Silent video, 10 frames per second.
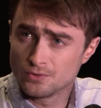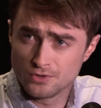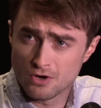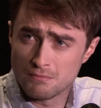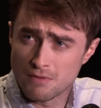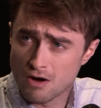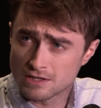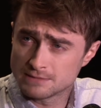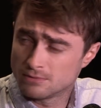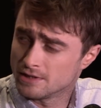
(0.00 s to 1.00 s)
not
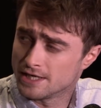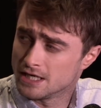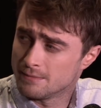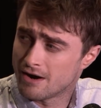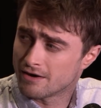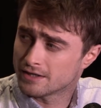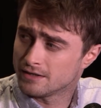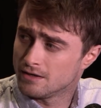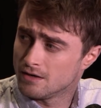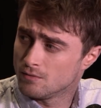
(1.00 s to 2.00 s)
marketable in an American,